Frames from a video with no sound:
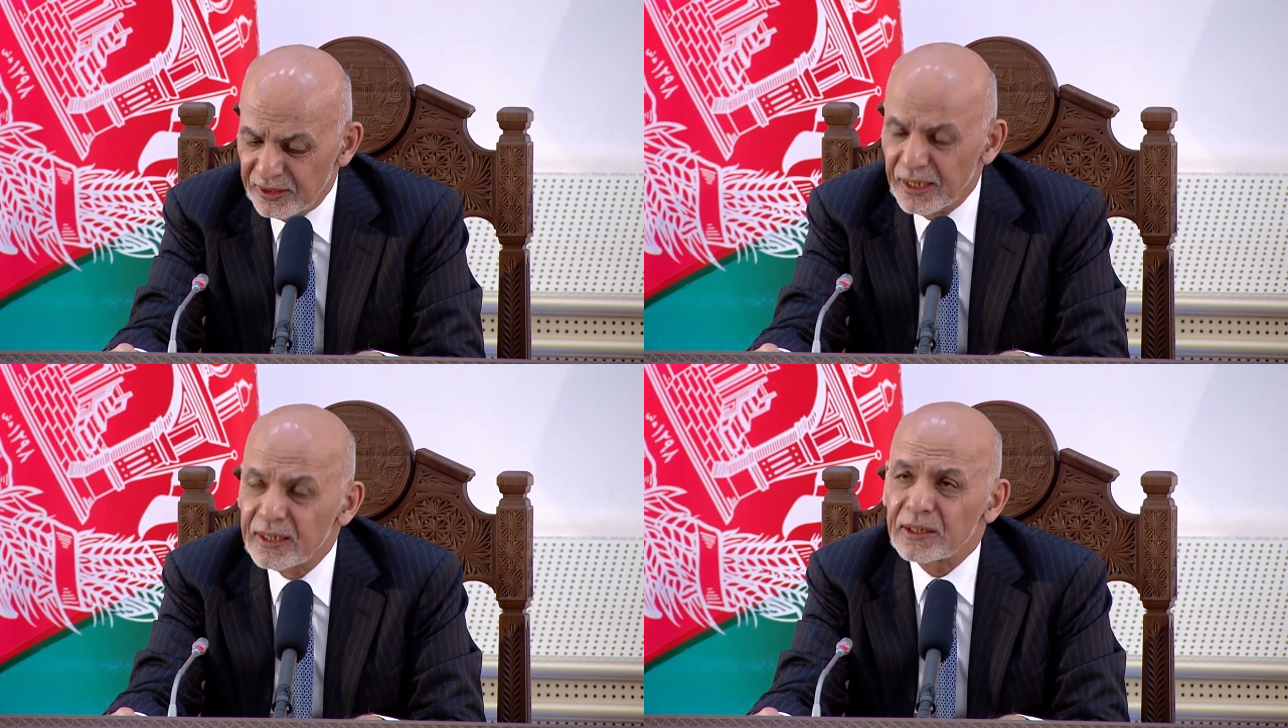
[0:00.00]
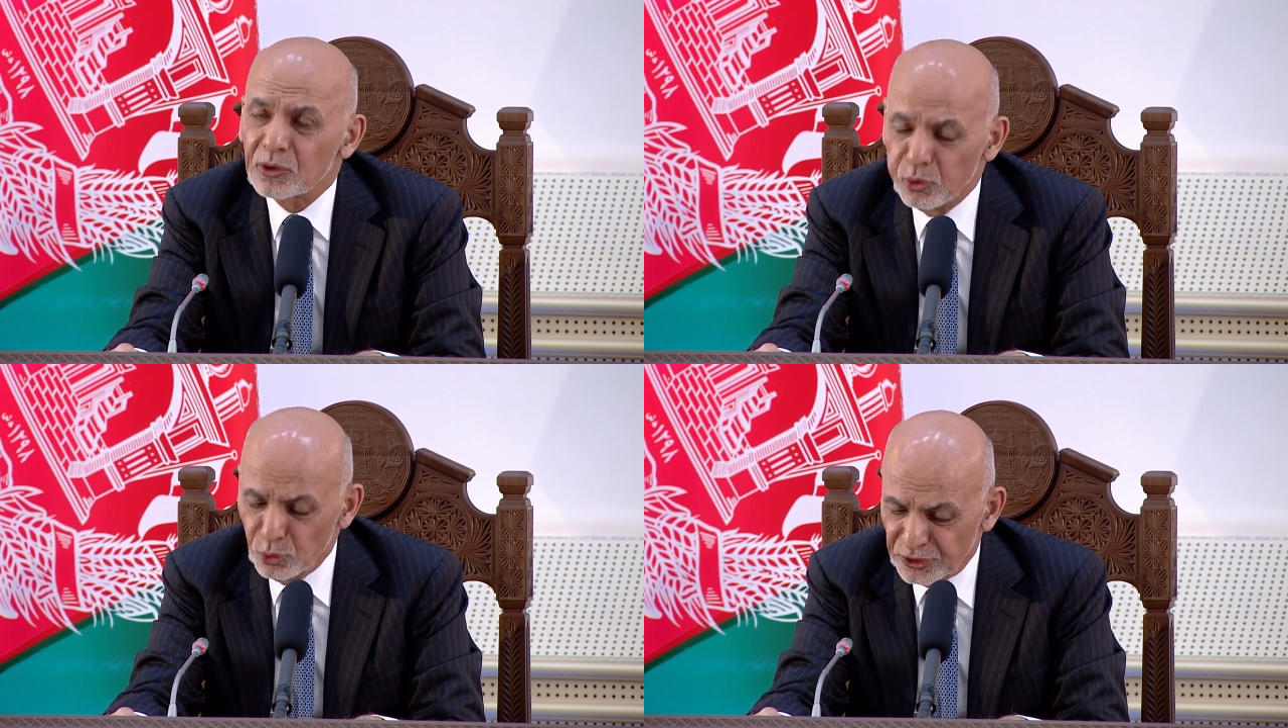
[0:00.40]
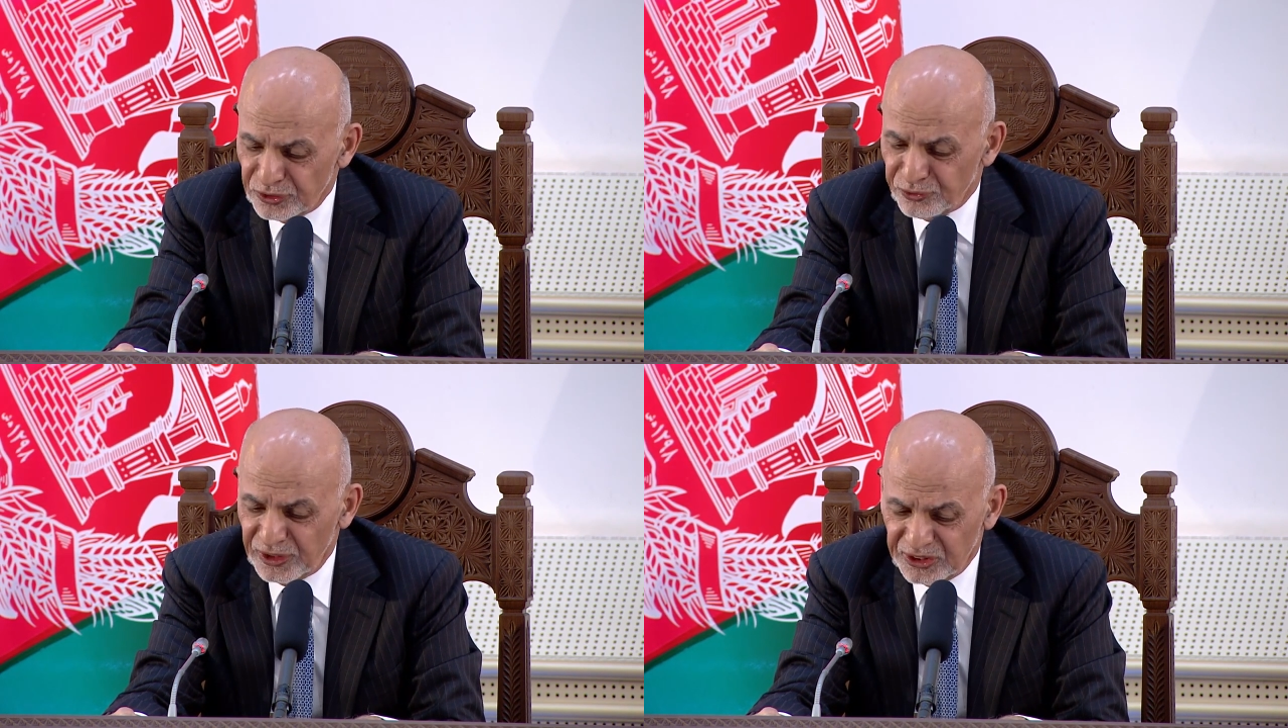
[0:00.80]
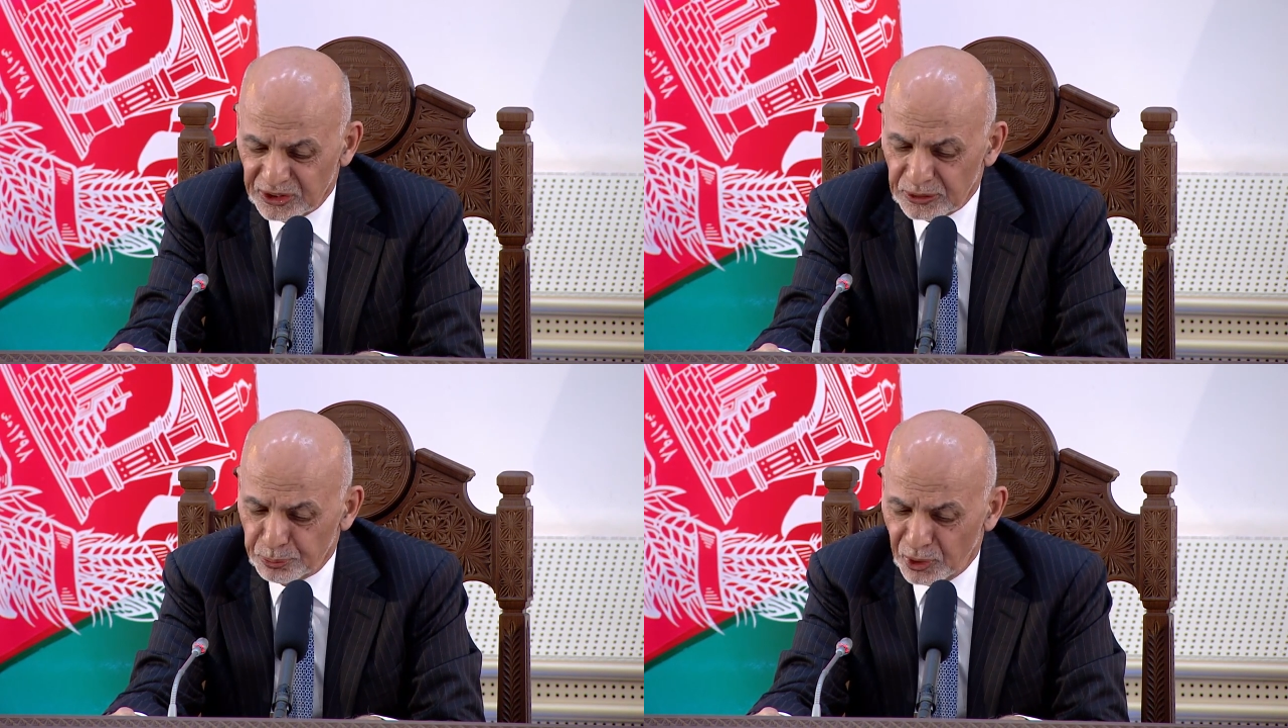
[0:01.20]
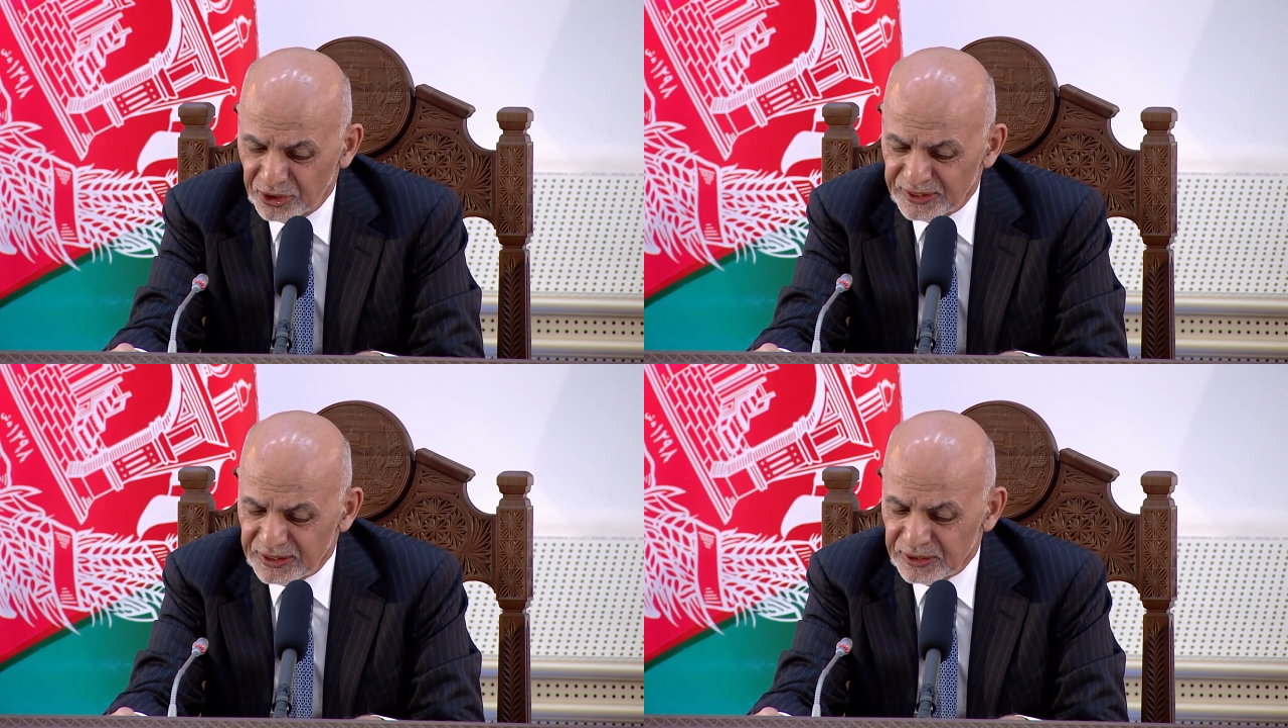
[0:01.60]
an inclusive regional
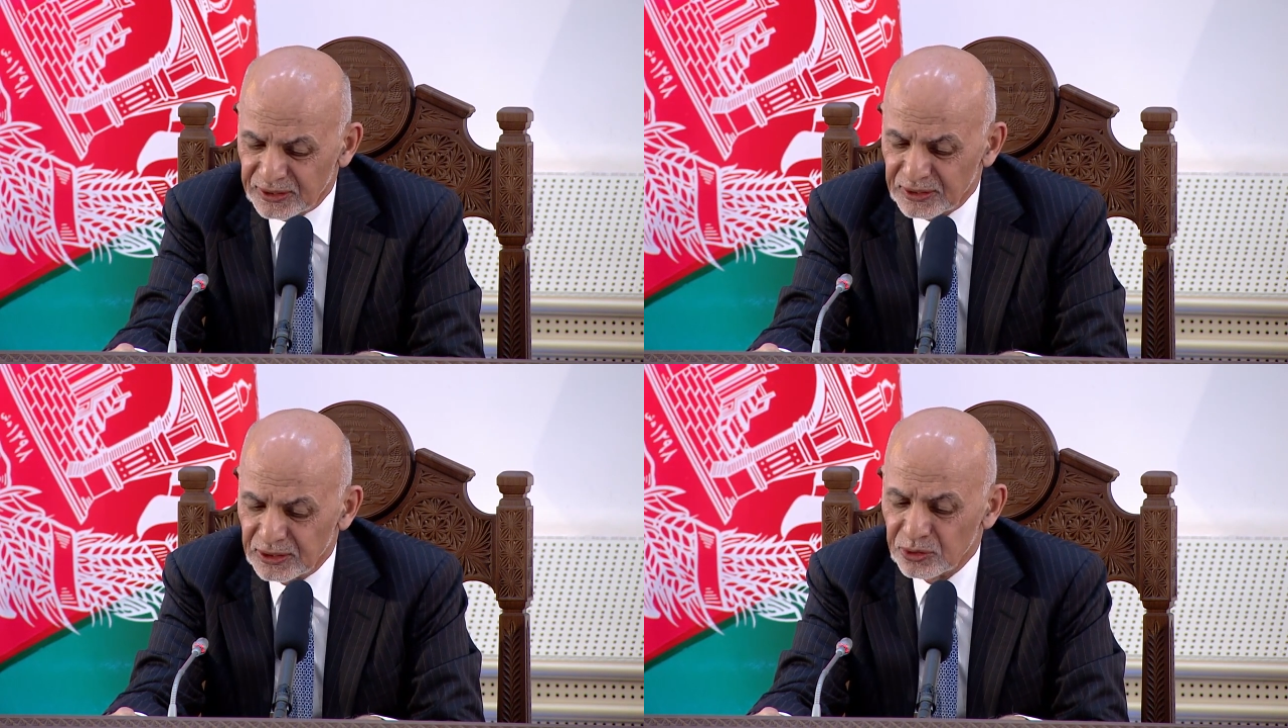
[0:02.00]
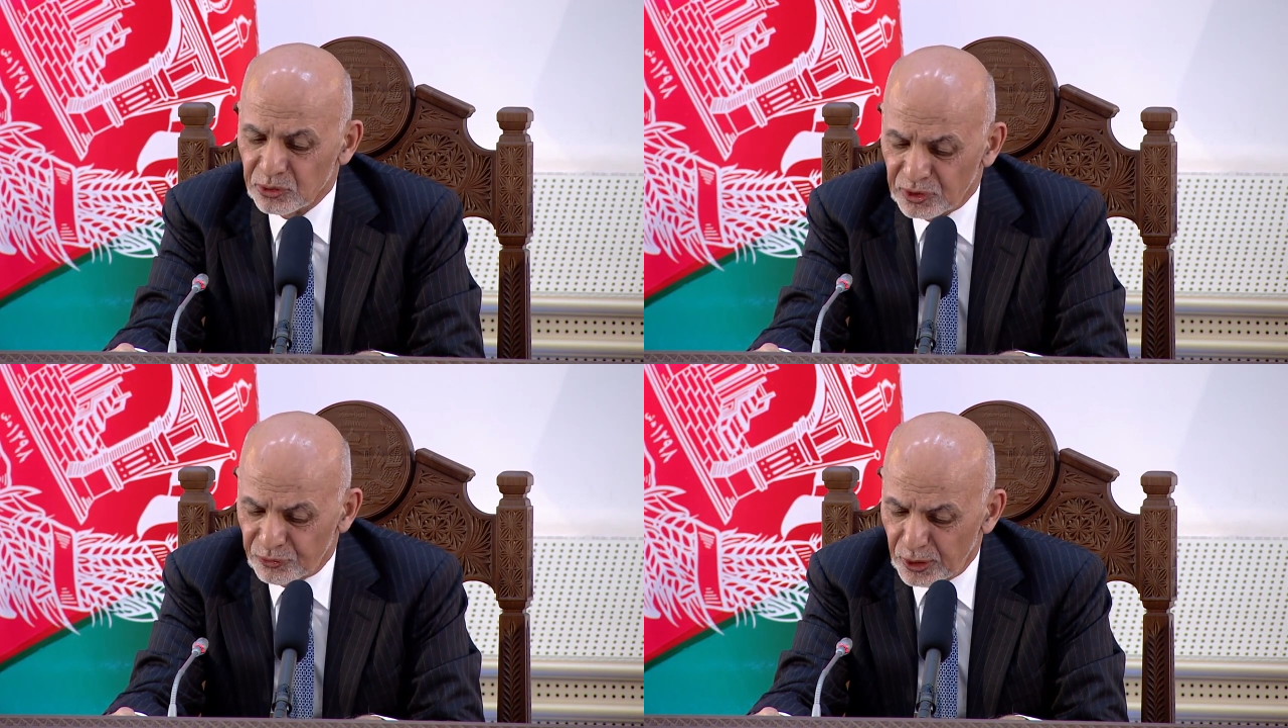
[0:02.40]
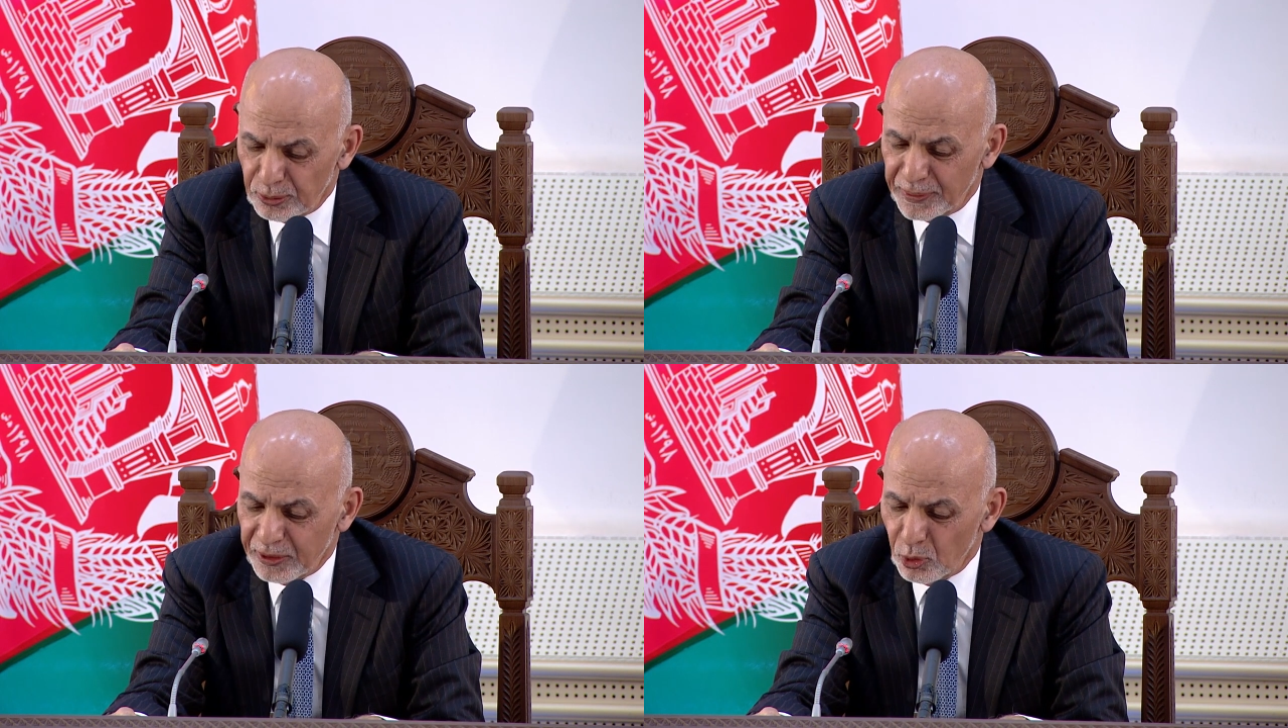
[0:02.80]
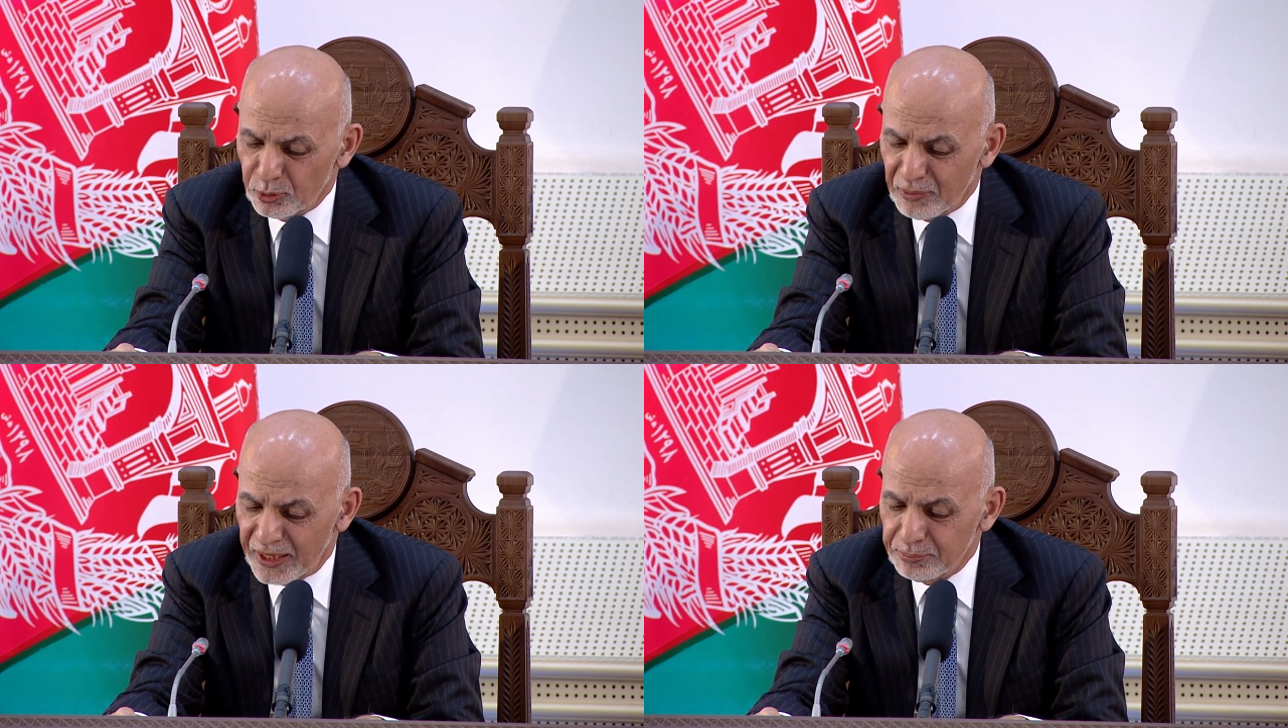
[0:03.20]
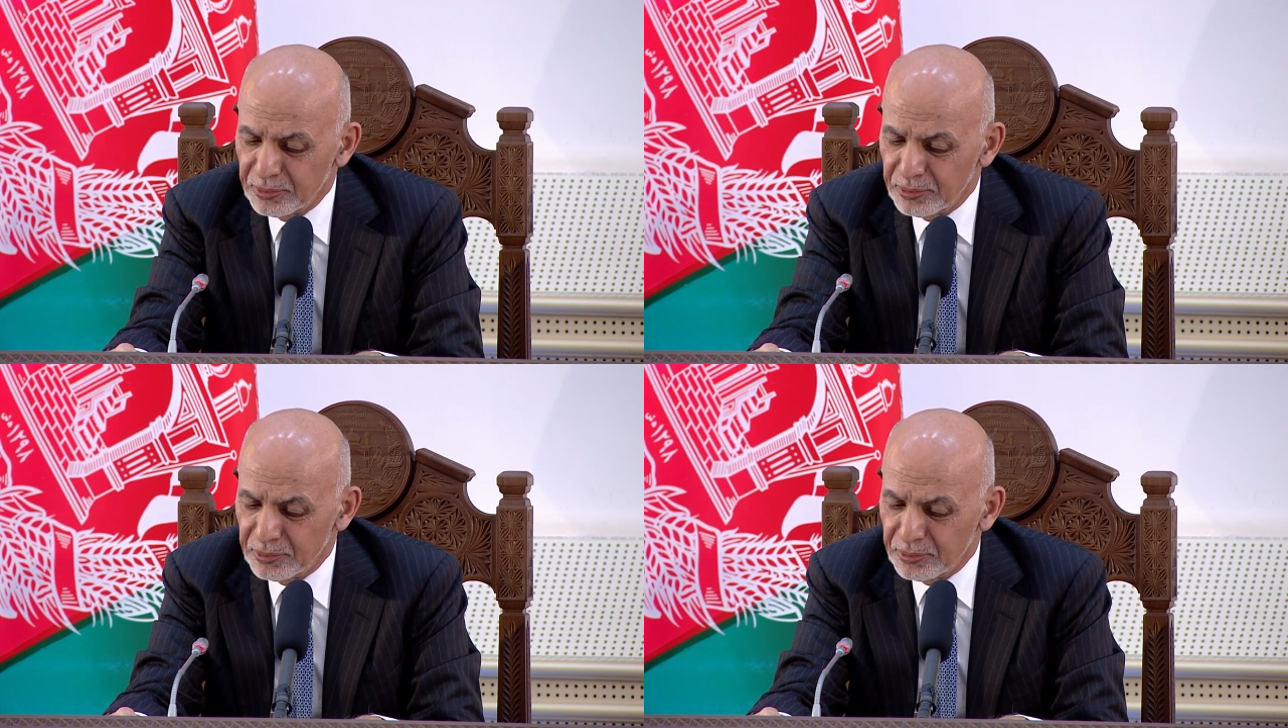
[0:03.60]
process to develop a roadmap